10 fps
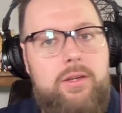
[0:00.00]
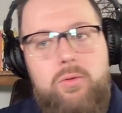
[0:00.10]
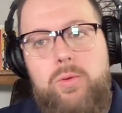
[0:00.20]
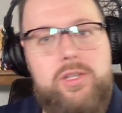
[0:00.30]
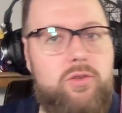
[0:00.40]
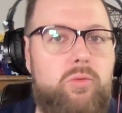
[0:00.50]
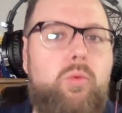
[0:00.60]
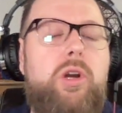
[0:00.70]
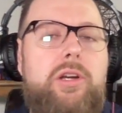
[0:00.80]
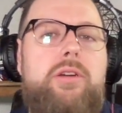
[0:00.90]
wizard
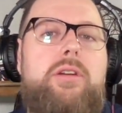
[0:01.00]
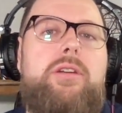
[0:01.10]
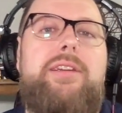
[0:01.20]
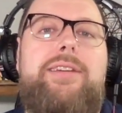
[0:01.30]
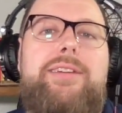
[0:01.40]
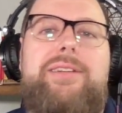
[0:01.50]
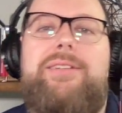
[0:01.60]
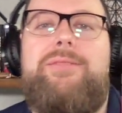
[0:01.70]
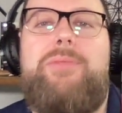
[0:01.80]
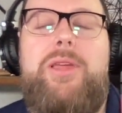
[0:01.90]
work
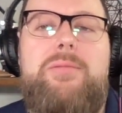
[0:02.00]
by the